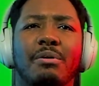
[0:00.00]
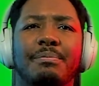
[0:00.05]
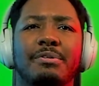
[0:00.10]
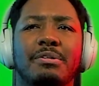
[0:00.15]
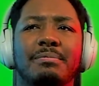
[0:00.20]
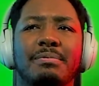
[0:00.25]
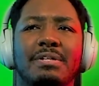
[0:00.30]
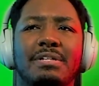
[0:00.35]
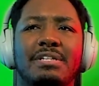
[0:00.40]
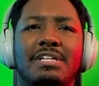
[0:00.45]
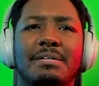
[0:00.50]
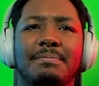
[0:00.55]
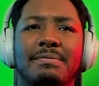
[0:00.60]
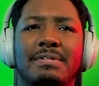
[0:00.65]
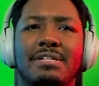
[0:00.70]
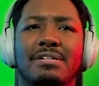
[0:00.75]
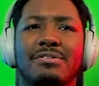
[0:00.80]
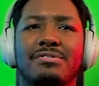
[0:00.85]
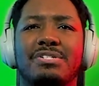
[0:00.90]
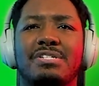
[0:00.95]
hope you've been keeping
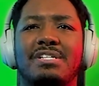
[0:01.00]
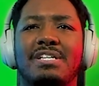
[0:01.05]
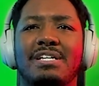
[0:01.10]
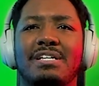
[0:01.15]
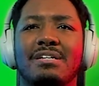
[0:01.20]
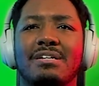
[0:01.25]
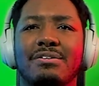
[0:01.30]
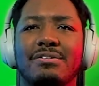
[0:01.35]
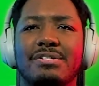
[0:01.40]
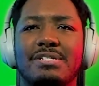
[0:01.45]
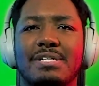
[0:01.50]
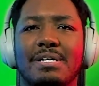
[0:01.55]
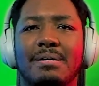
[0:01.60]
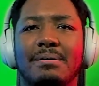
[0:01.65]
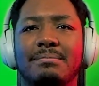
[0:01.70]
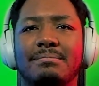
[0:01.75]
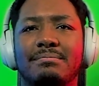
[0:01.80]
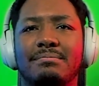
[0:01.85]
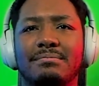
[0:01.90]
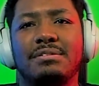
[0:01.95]
your skills
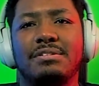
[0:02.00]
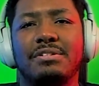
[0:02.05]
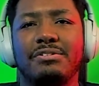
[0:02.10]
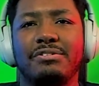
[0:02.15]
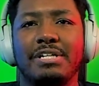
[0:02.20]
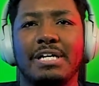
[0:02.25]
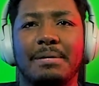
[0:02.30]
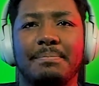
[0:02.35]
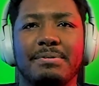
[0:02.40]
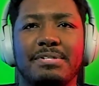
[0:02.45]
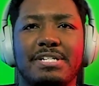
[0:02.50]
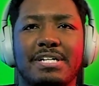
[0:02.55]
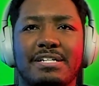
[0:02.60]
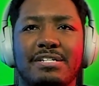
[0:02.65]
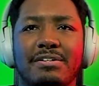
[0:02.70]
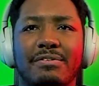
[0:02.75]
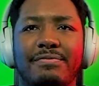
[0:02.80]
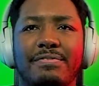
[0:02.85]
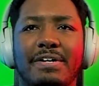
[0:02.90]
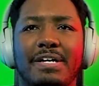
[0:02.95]
up. You know, you gotta protect
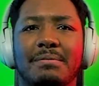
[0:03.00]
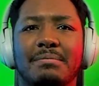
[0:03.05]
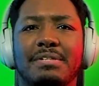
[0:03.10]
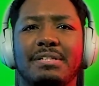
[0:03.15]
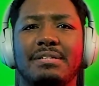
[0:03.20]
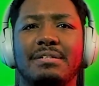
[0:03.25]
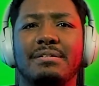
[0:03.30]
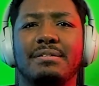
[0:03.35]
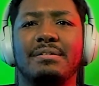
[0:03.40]
your family.